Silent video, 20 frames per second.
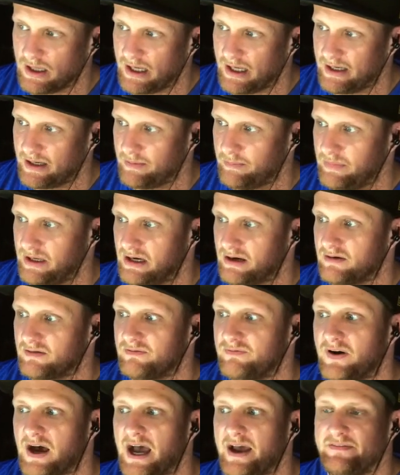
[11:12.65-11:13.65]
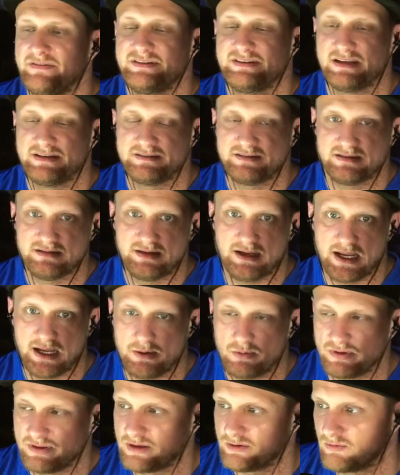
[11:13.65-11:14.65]
at a mere 5 cents a day
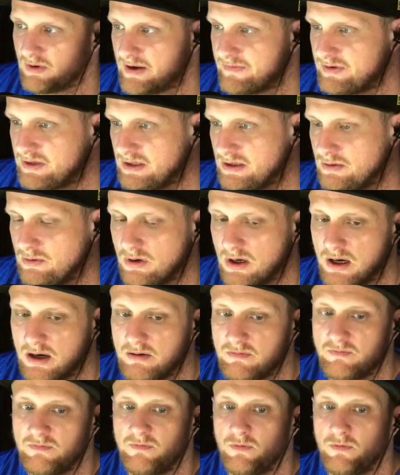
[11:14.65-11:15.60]
with a revenue of